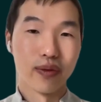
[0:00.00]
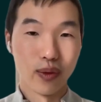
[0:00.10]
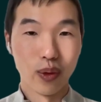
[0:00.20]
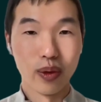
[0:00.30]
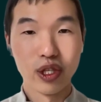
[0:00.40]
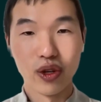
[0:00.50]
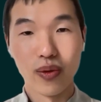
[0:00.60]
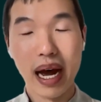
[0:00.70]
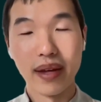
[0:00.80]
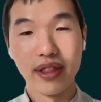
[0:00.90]
rules
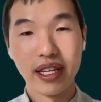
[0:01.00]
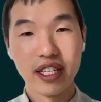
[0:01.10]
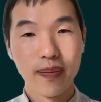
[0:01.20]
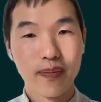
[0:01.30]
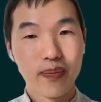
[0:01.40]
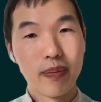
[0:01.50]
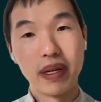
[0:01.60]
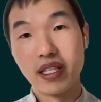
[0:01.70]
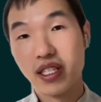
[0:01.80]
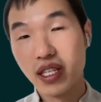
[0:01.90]
around this, but
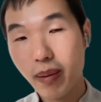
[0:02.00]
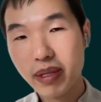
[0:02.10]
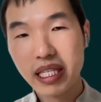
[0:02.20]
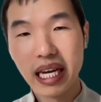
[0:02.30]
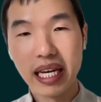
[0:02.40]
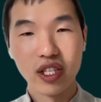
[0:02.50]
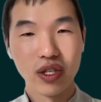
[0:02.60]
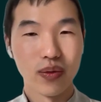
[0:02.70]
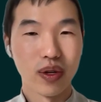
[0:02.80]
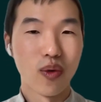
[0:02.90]
some states
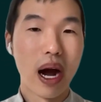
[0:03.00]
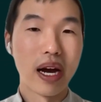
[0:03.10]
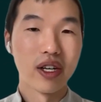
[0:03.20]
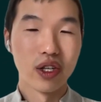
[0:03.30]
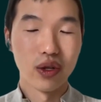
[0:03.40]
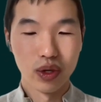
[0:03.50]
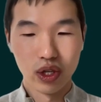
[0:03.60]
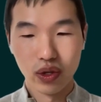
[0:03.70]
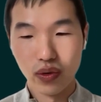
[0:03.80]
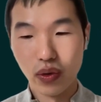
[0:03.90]
require you
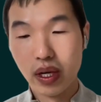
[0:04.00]
to